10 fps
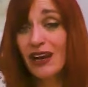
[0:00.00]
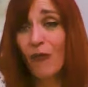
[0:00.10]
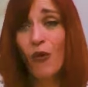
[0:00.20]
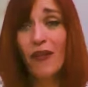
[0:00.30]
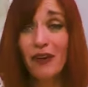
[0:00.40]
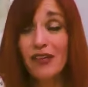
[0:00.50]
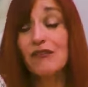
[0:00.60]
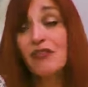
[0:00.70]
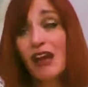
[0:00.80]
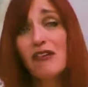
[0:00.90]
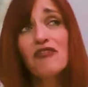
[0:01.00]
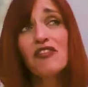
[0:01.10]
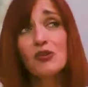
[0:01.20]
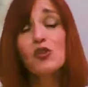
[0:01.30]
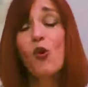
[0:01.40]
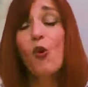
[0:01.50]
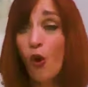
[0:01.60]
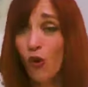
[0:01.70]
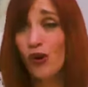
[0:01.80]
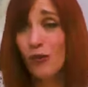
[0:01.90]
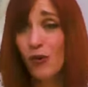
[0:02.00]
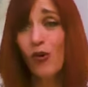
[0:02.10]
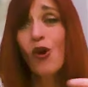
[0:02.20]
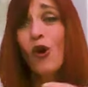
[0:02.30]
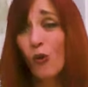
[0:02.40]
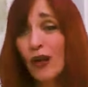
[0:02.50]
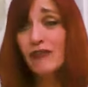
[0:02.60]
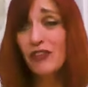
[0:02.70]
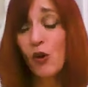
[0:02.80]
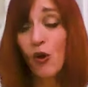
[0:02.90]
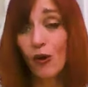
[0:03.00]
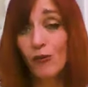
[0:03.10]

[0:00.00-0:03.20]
And when they feel so horrible, we feel horrible.